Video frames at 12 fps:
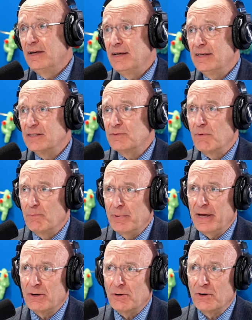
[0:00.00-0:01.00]
has, for
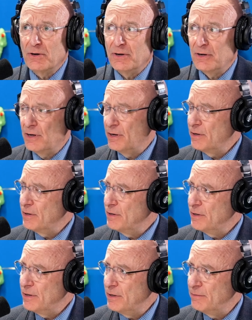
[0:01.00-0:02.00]
better, uh,
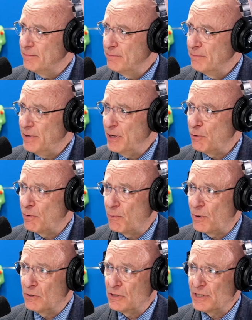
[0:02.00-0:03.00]
uh, better or
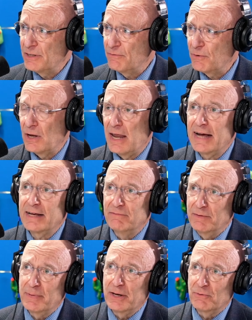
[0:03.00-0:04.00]
worse, and for lack of
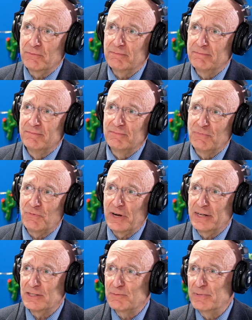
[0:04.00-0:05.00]
a better
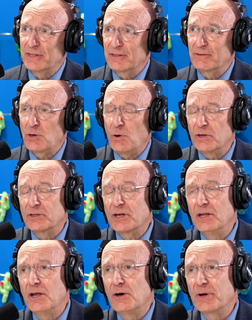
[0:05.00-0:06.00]
phrase, been called
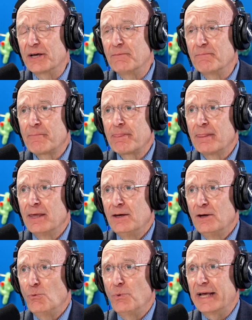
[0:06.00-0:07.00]
colonial.
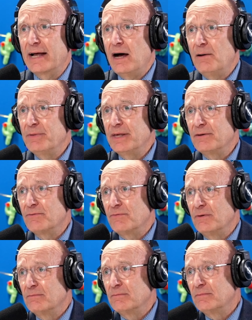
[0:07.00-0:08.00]
We come in
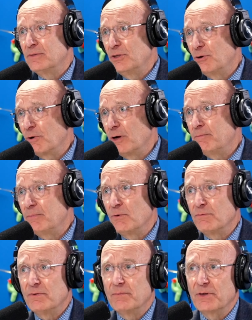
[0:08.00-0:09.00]
from Europe or
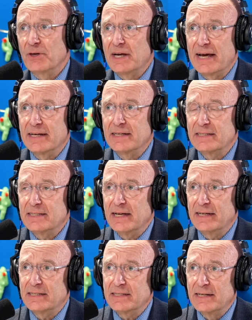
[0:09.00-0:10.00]
from the United
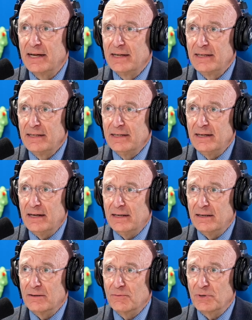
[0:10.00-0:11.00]
States
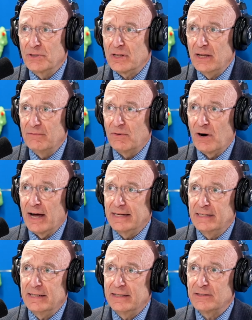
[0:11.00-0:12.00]
uh, with clever
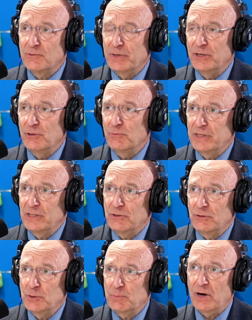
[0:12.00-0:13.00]
ideas. We do
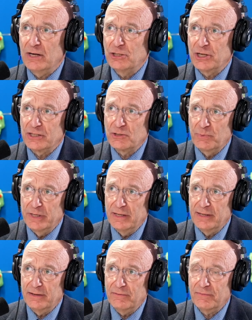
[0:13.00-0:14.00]
research projects. We
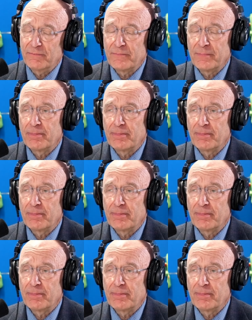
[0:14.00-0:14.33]
leave.